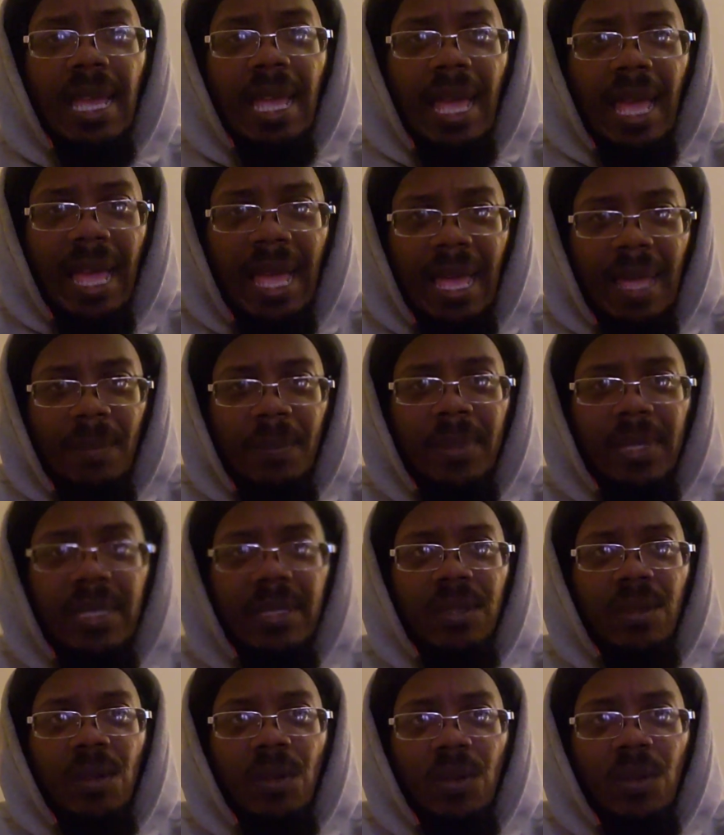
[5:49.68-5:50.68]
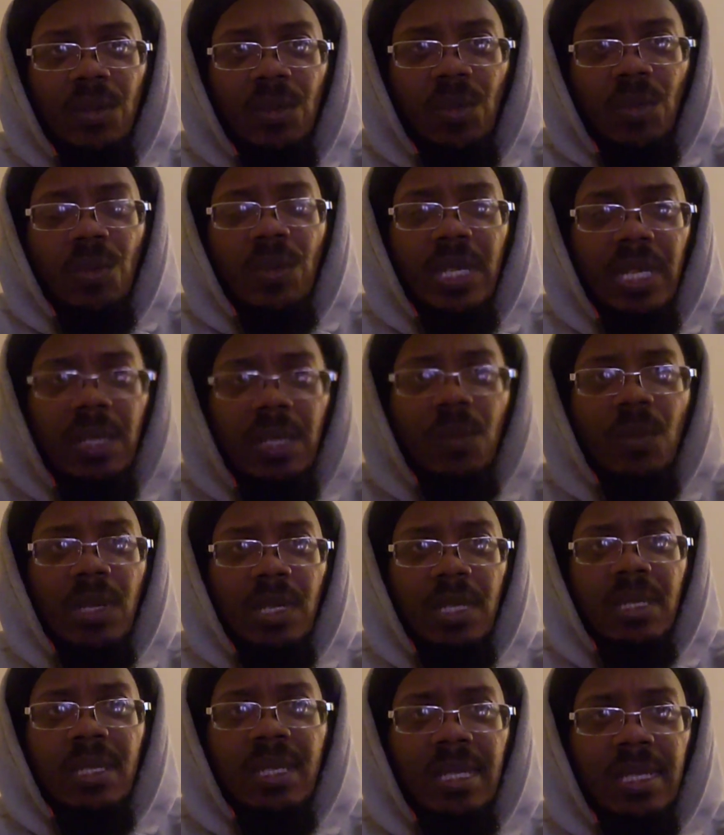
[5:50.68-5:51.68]
I've been knowing who he
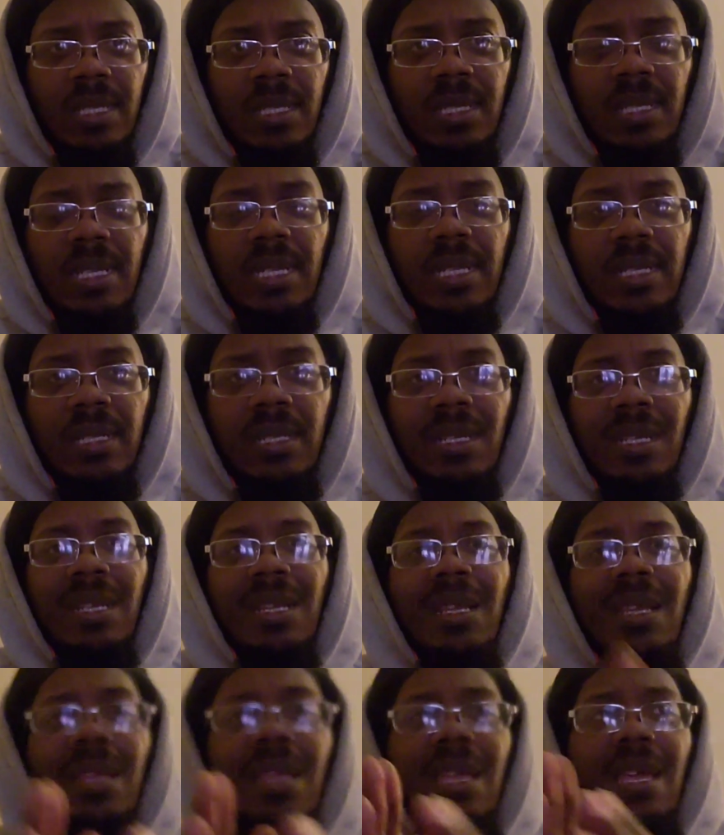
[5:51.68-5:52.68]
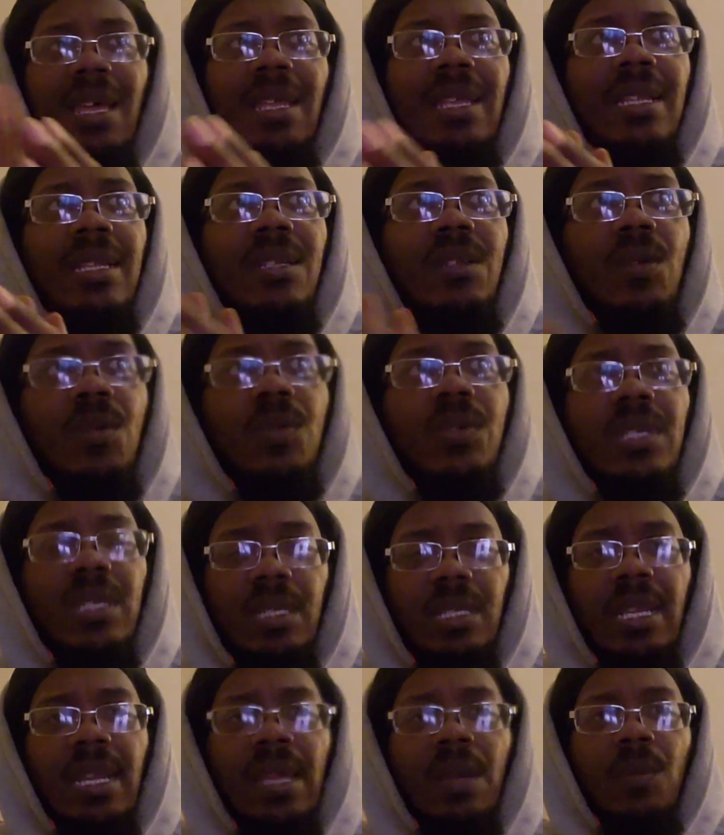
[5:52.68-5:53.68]
was since then. I didn't know who
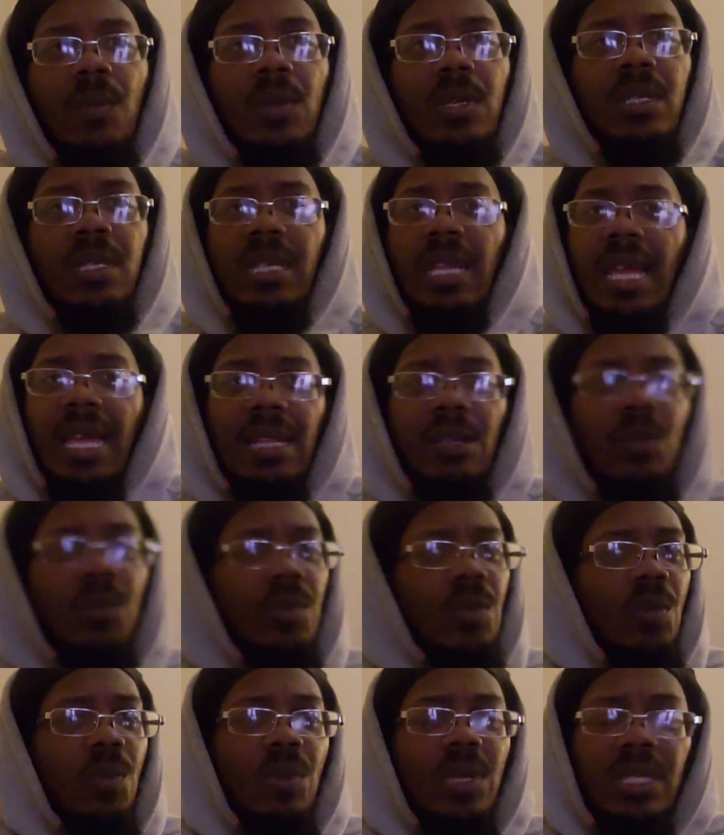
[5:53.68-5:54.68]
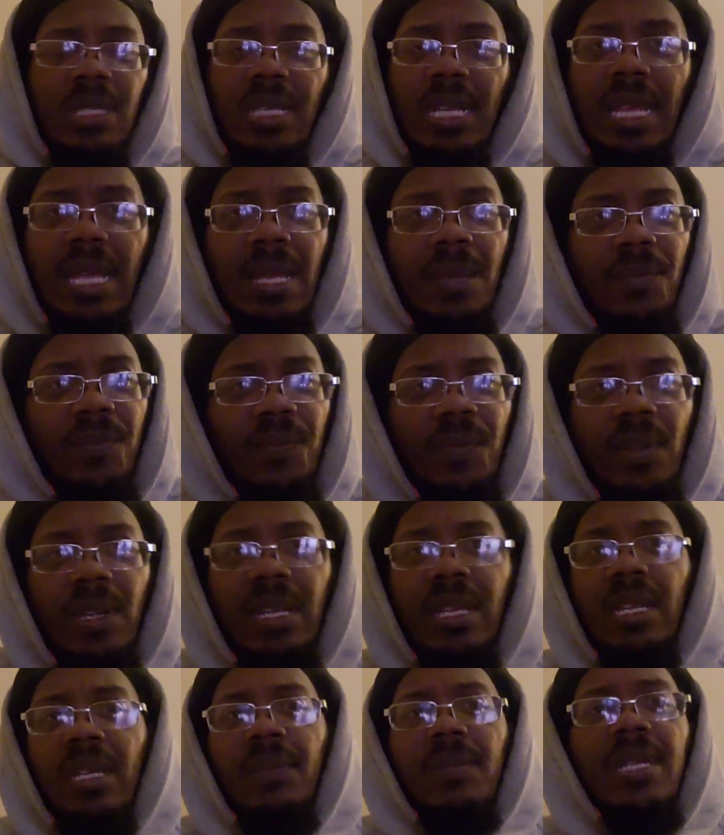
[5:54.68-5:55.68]
this cat was. Now I don't know what time
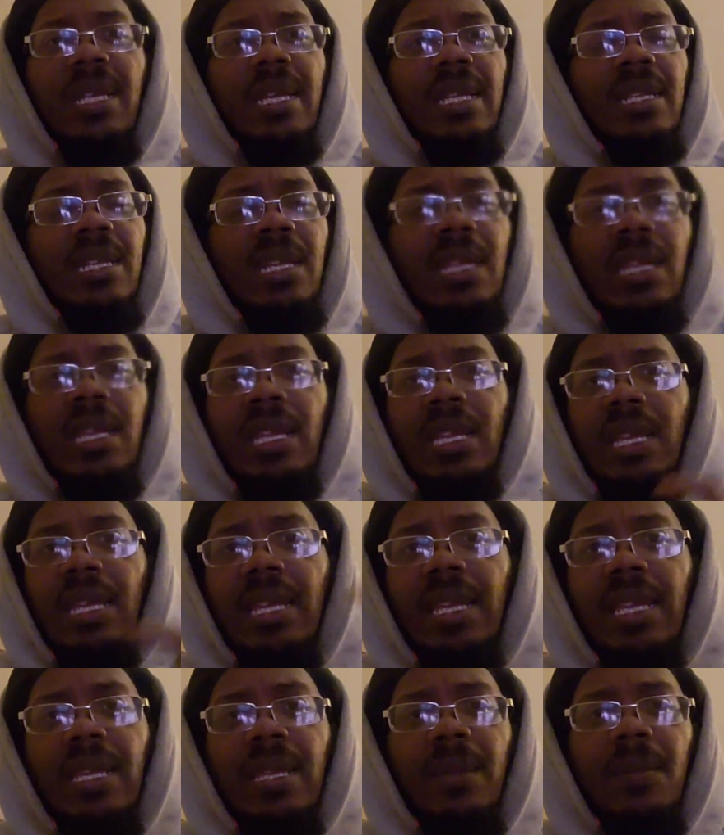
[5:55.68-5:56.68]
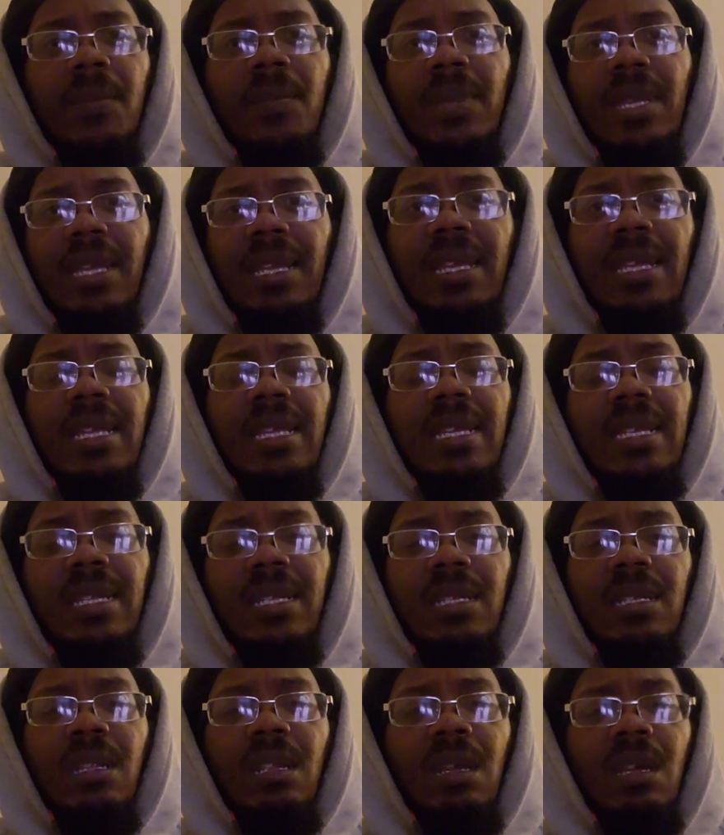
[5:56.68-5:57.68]
frame that him
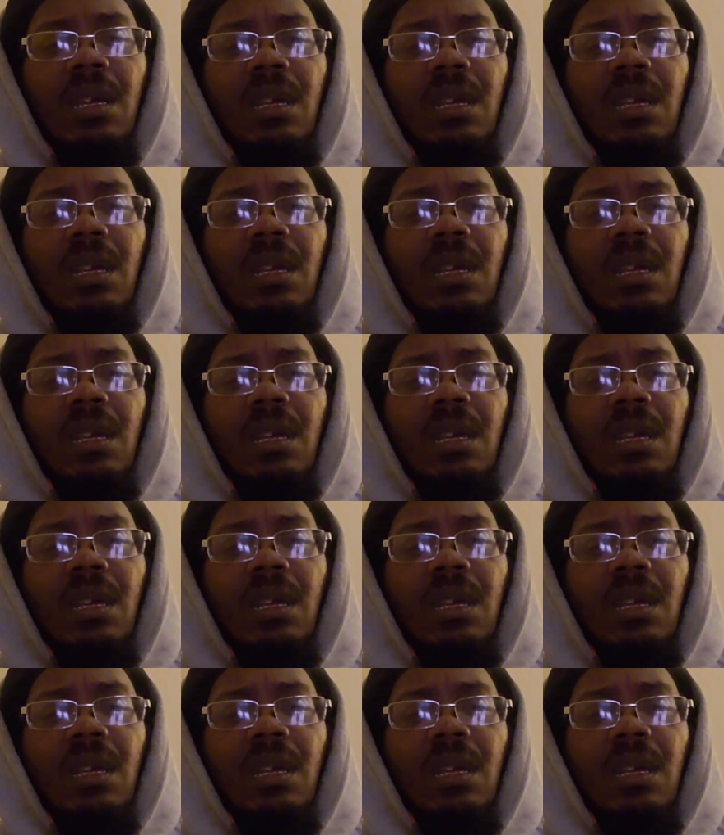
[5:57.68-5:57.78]
and